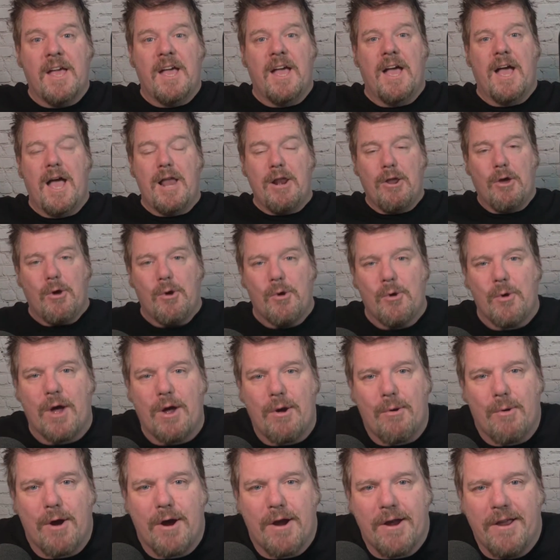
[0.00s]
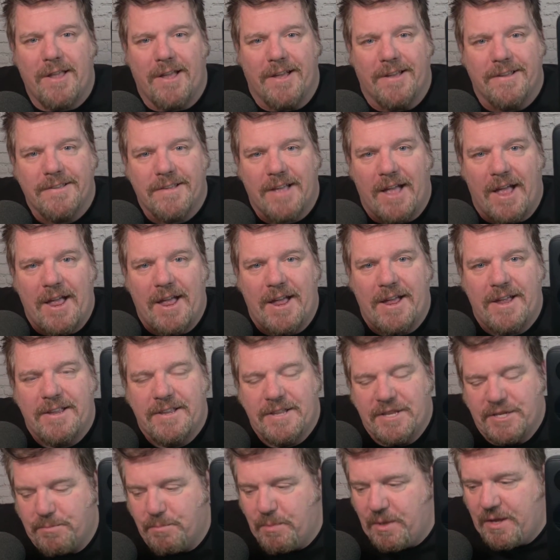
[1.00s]
Hello, how are you?
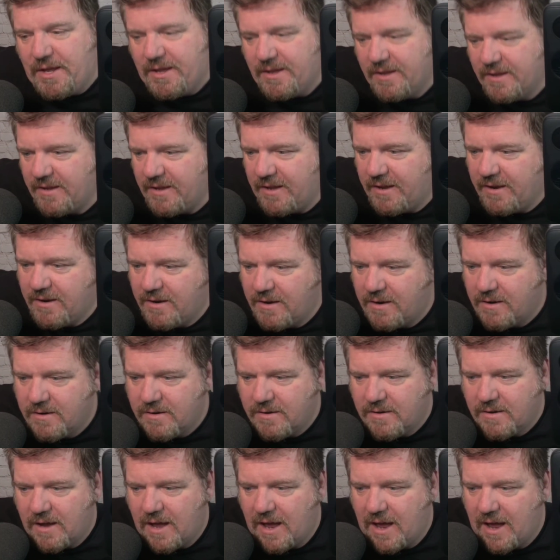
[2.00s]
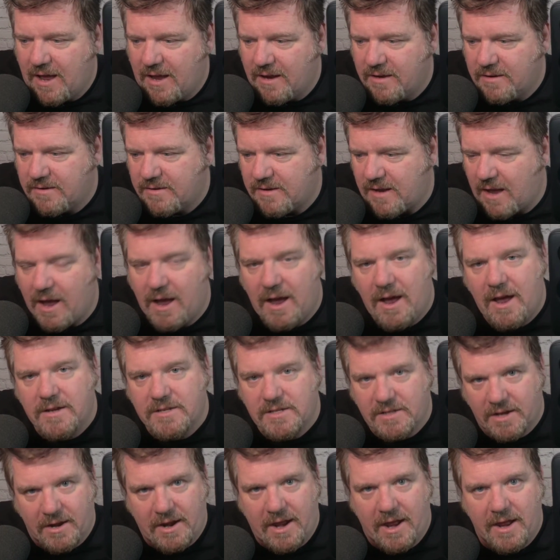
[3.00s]
It's me here, and it's
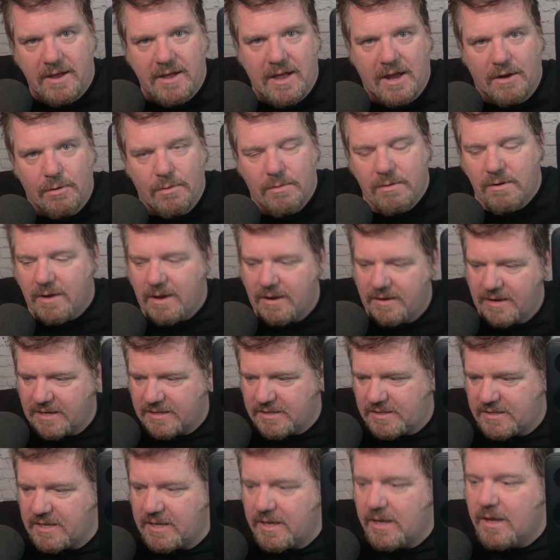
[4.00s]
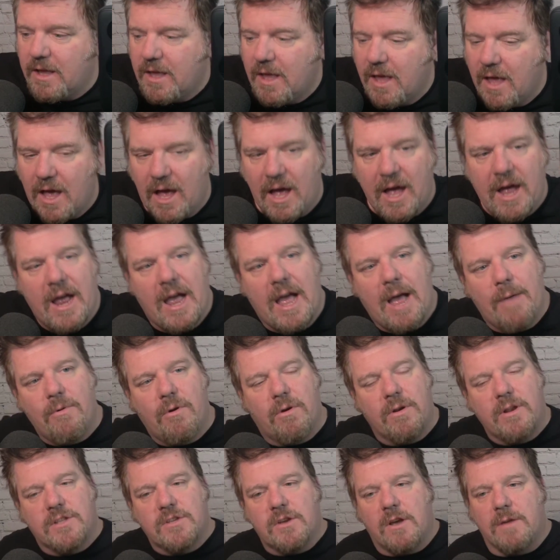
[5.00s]
Craig. Hello, nice to see you. I
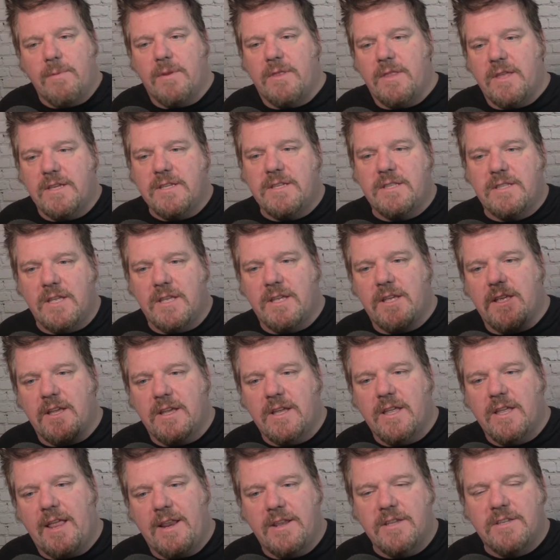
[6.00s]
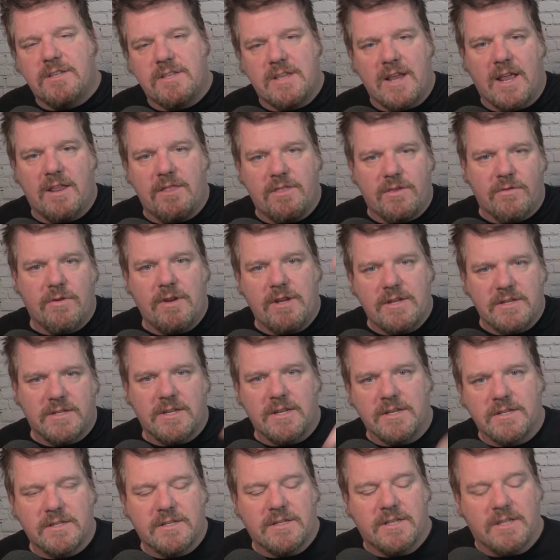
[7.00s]
want to talk about this, the
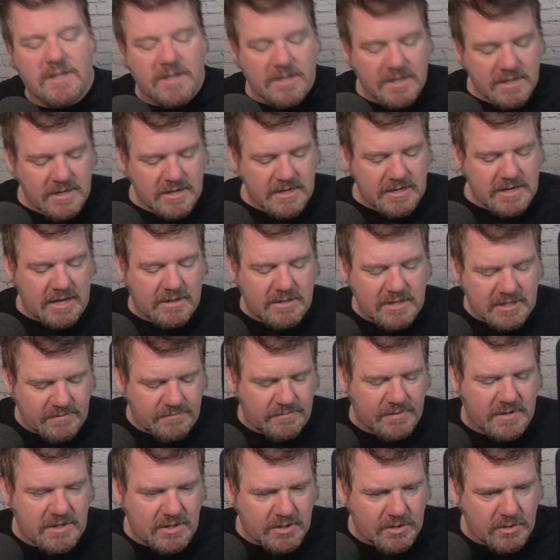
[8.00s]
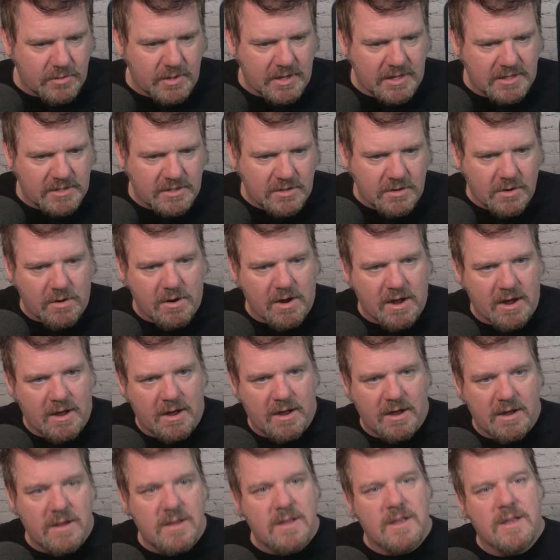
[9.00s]
Insta360. Now, this video is
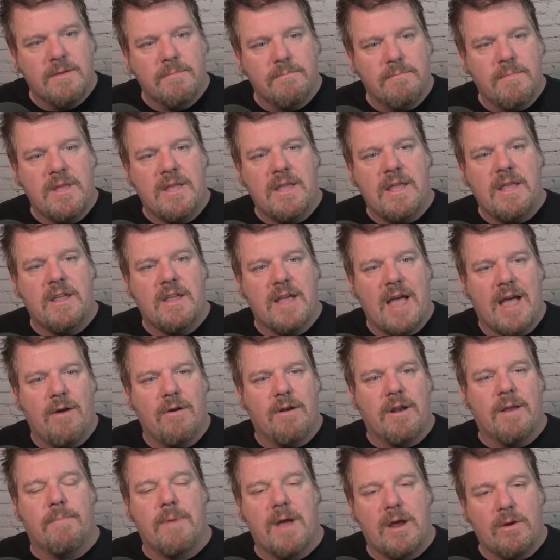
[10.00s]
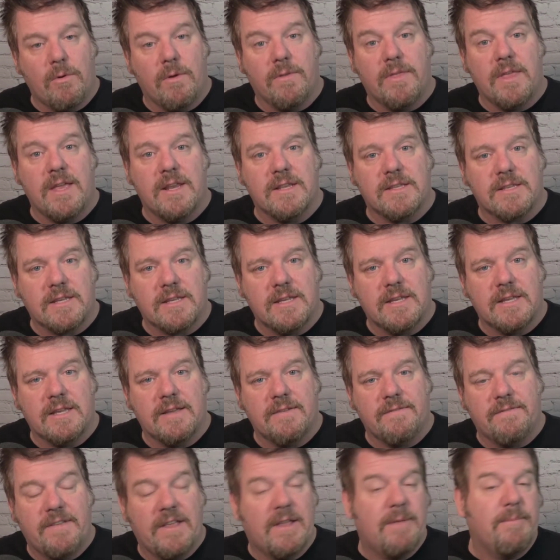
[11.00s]
not me out and about with it,
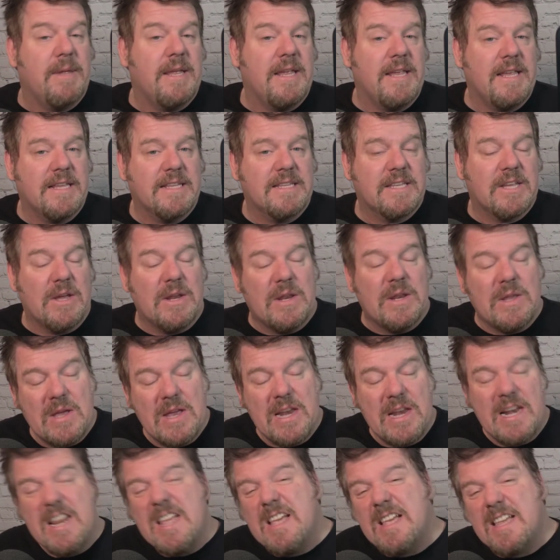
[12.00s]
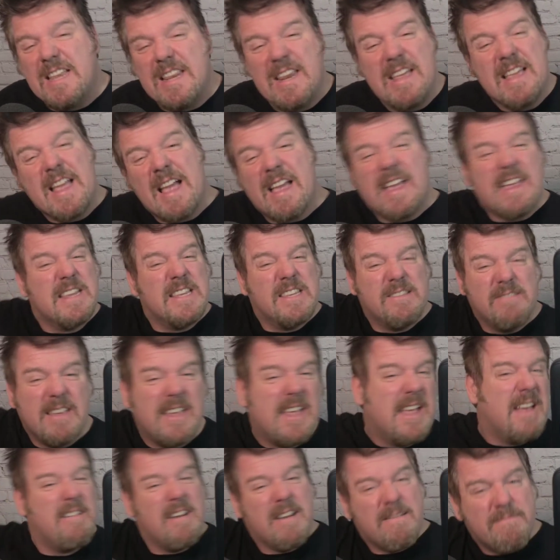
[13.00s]
filming. It's going, oh, look, I can swing
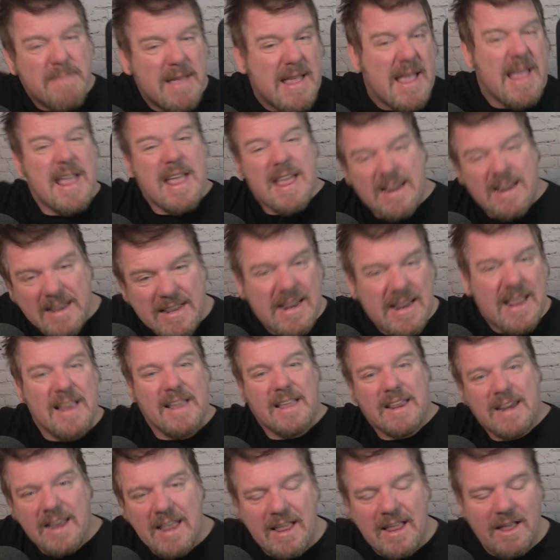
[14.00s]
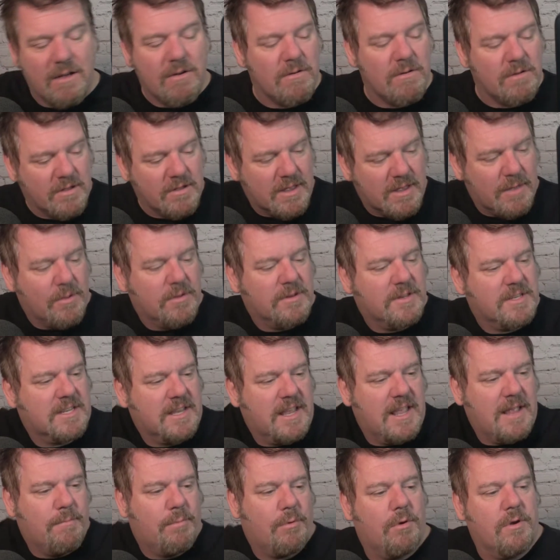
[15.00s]
it around my head. Isn't that great? Oh, look, I'm on a
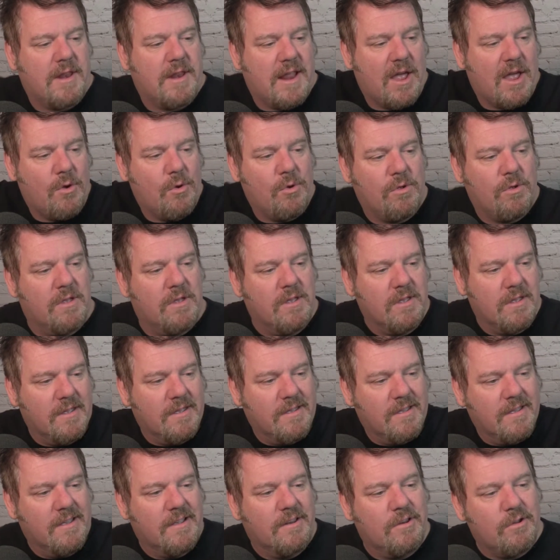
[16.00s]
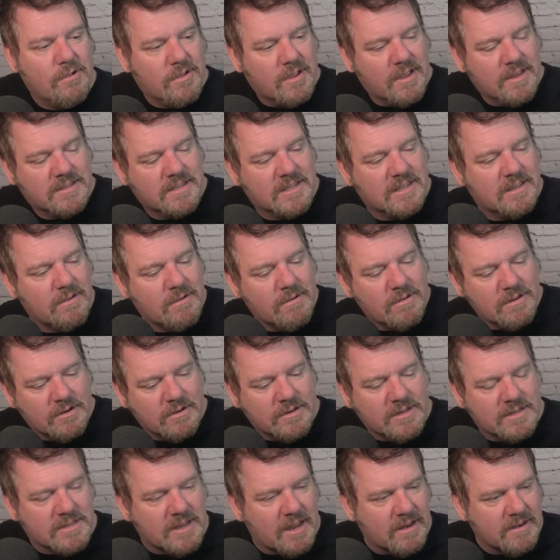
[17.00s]
skateboard now. Look, it's
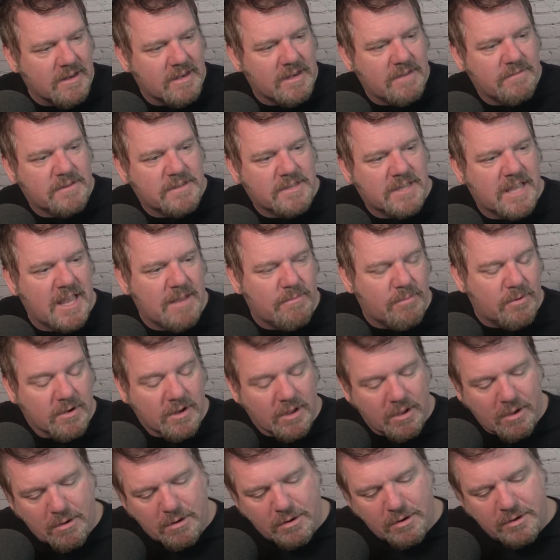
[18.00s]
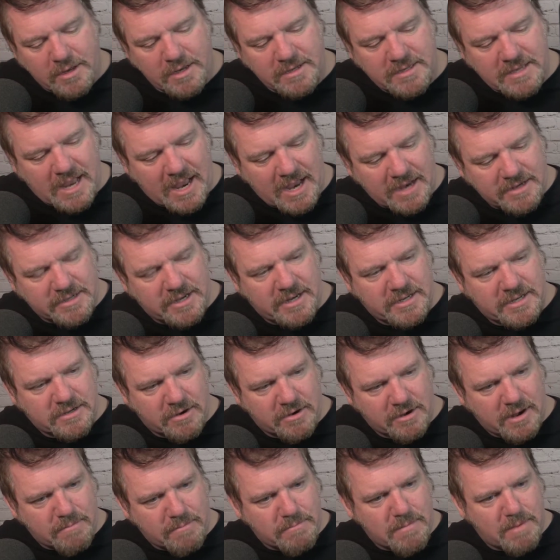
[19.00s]
underneath the skateboard. Oh, look, it's
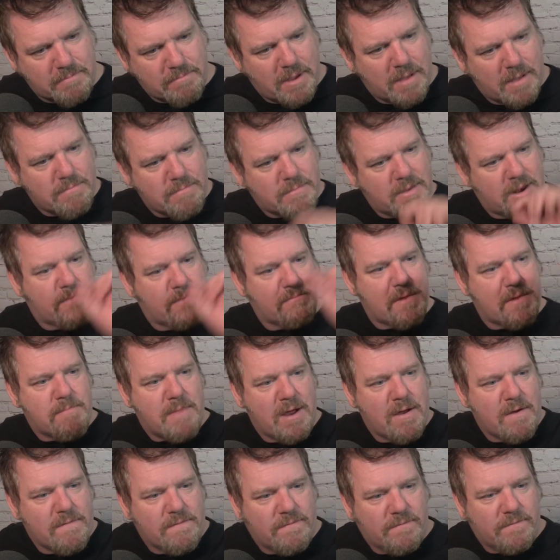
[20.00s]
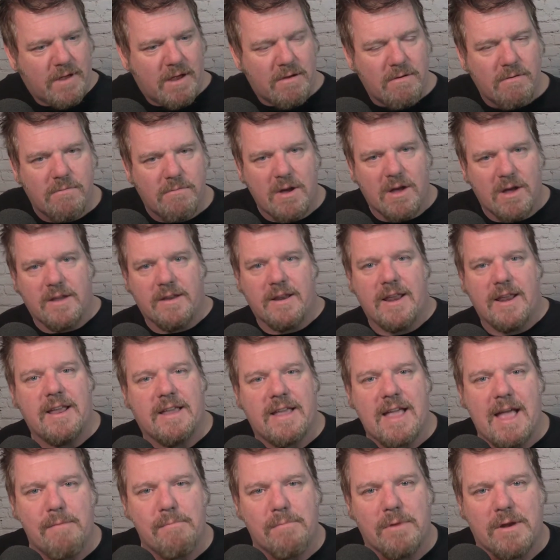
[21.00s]
going up my bum and out my mouth. Oh, what a great
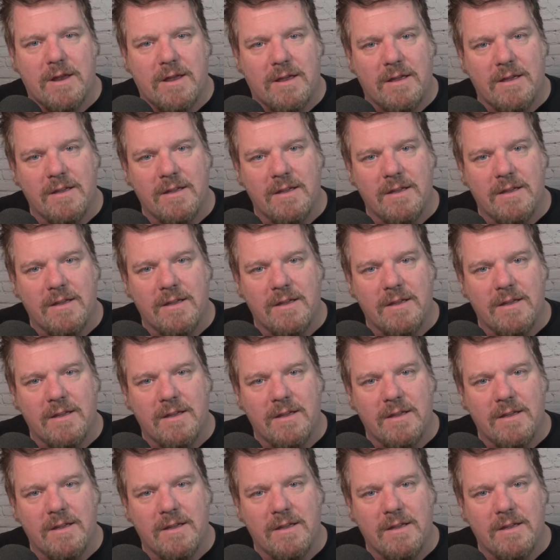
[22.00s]
camera.